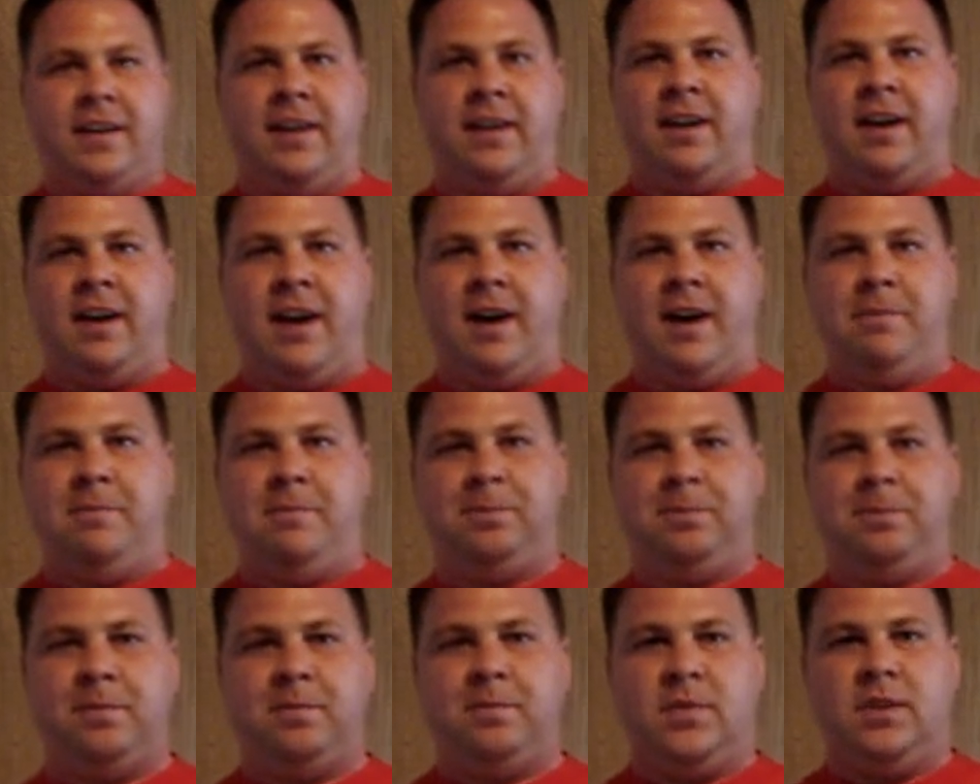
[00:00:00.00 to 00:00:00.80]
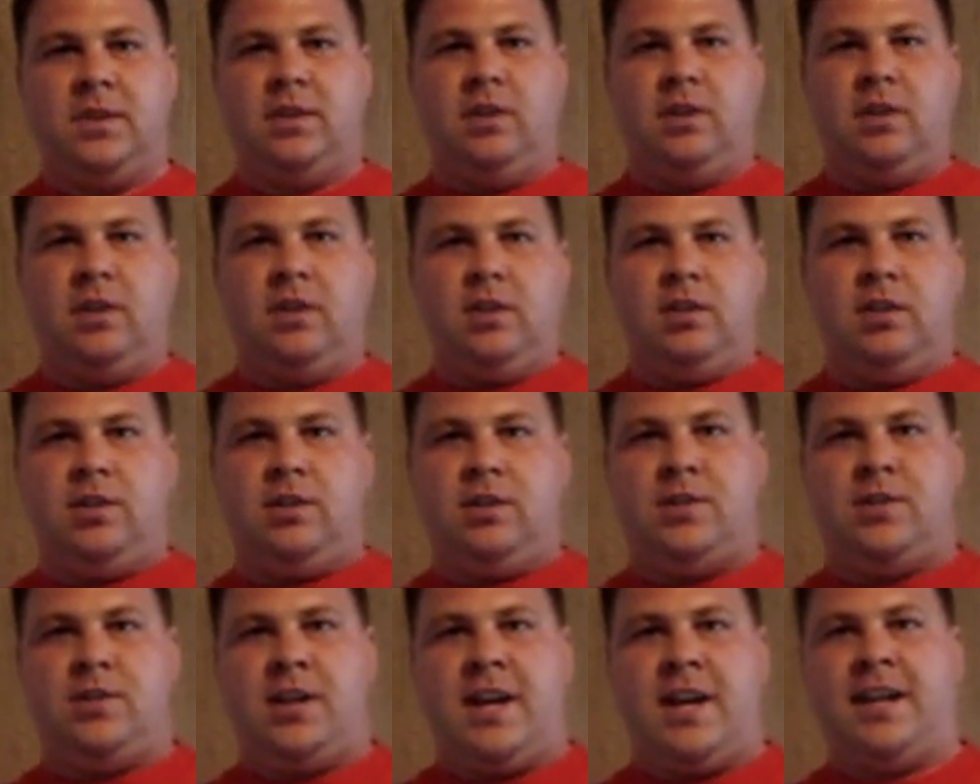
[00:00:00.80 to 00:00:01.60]
it up.
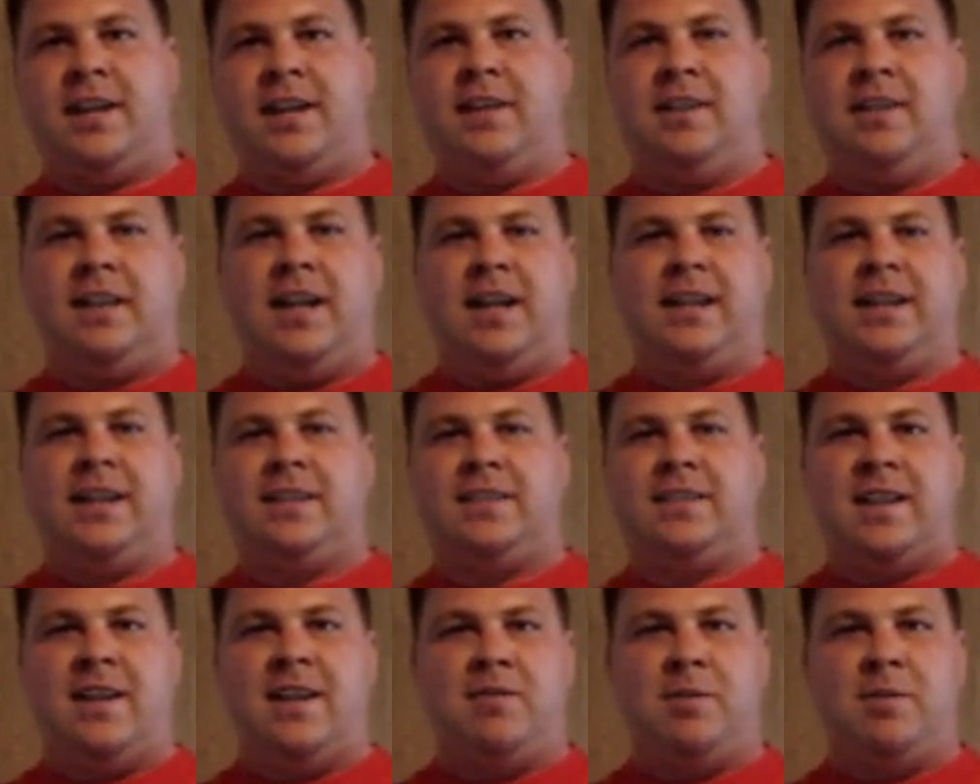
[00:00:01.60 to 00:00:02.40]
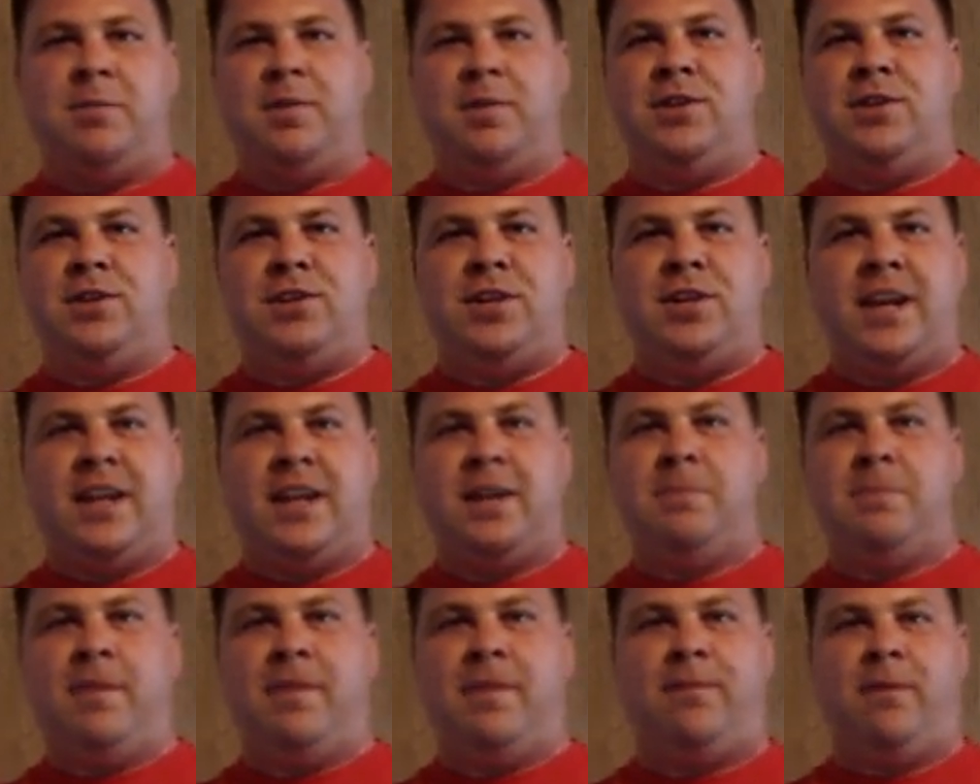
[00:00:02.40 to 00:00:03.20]
Shaking it like it's never been
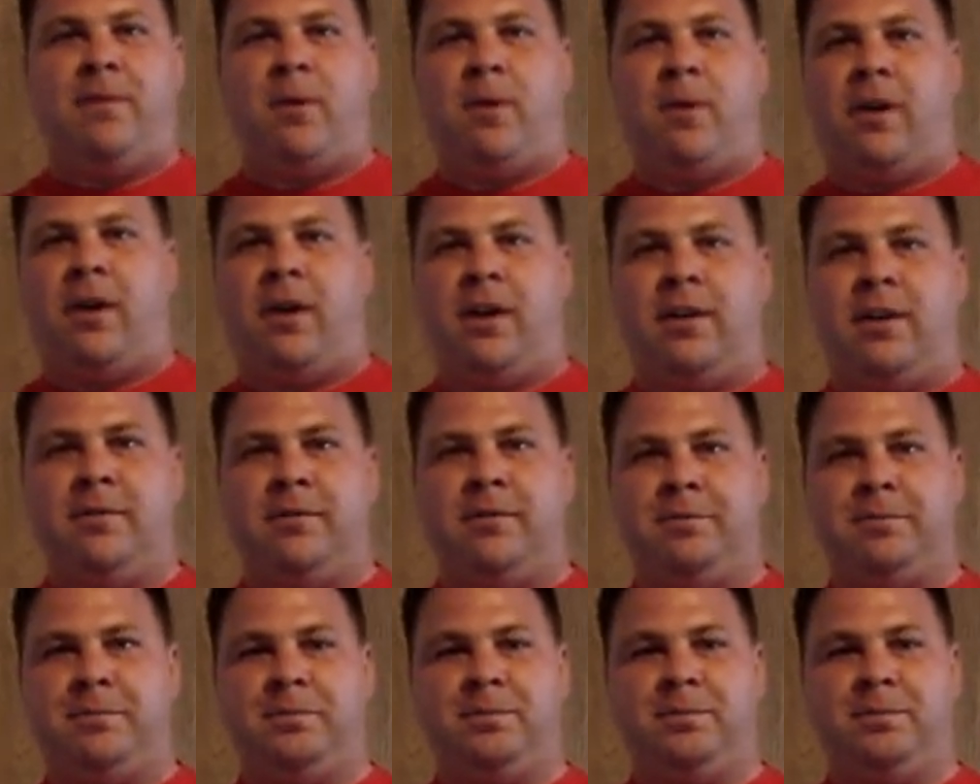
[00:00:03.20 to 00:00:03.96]
shaken before.